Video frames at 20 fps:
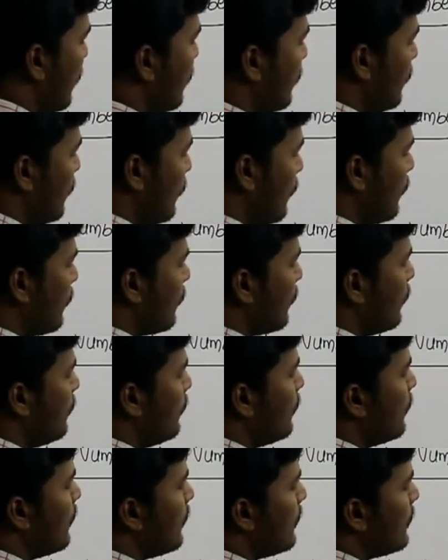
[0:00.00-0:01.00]

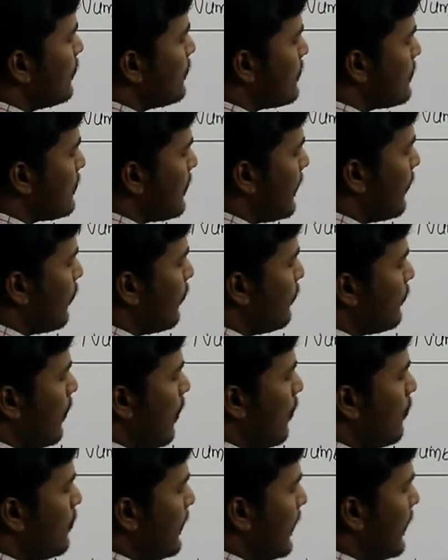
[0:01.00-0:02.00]
to set of
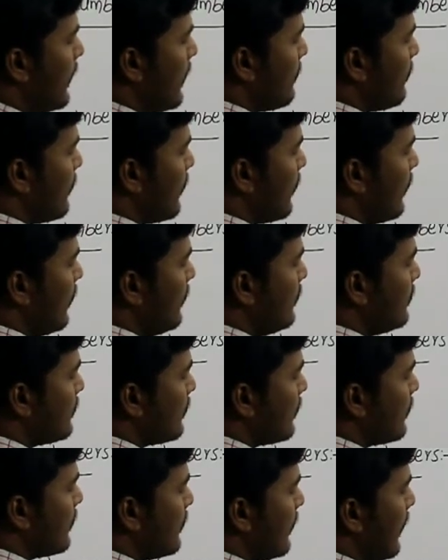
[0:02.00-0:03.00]
counting numbers,
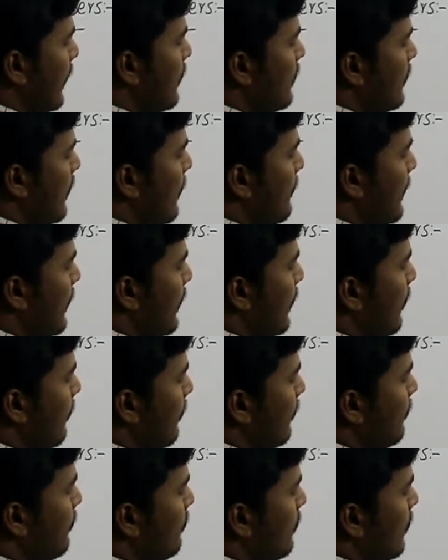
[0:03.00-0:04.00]
then they
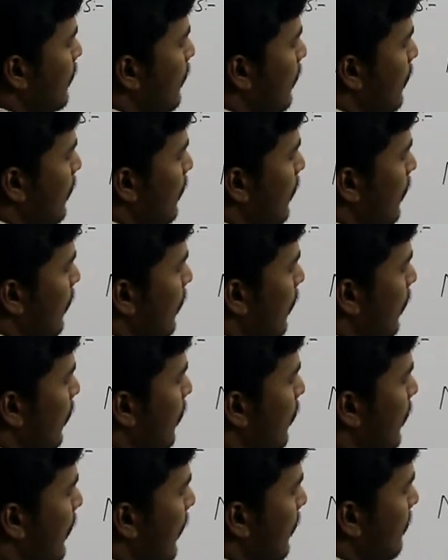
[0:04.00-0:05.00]
become
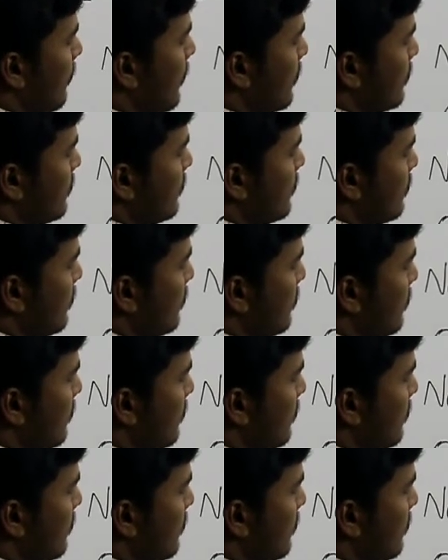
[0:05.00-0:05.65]
whole numbers.